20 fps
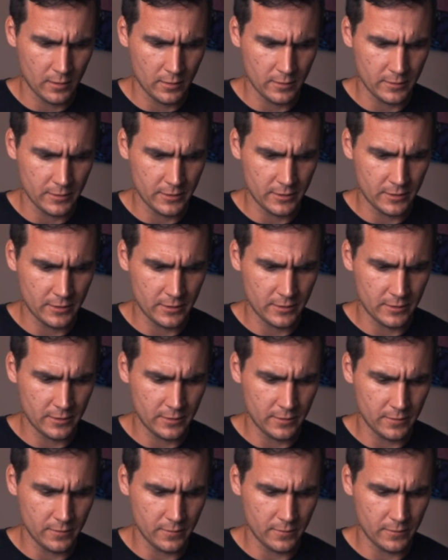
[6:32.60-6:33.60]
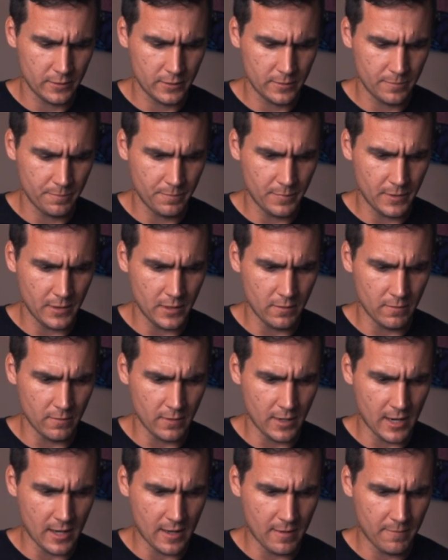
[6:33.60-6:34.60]
speed
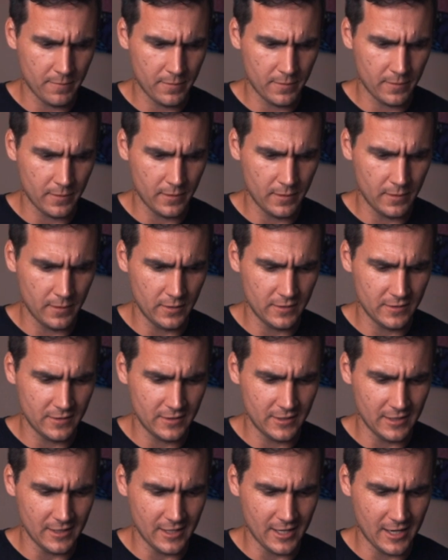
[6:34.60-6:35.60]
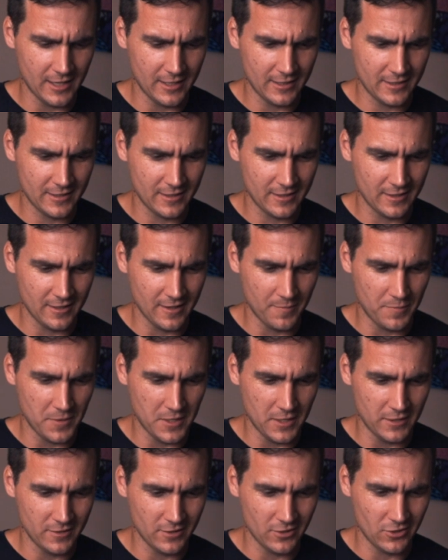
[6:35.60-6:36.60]
ramp, and then you see that it's a
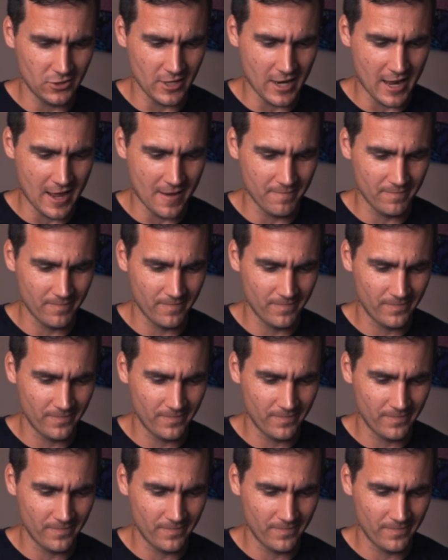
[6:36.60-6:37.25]
pizza shop.